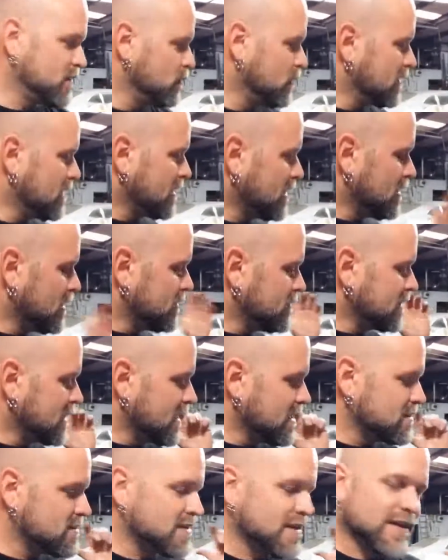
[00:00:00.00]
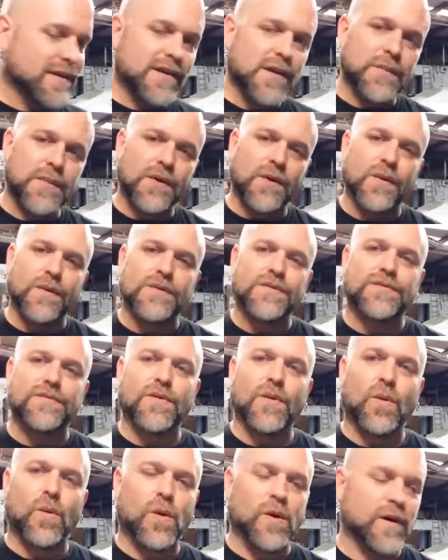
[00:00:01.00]
we have dash 10 coming all the way
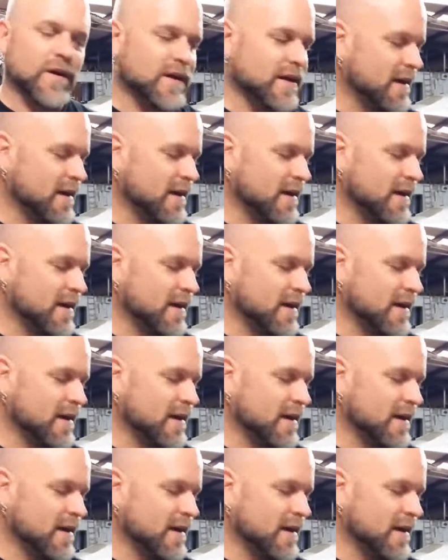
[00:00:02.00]
forward,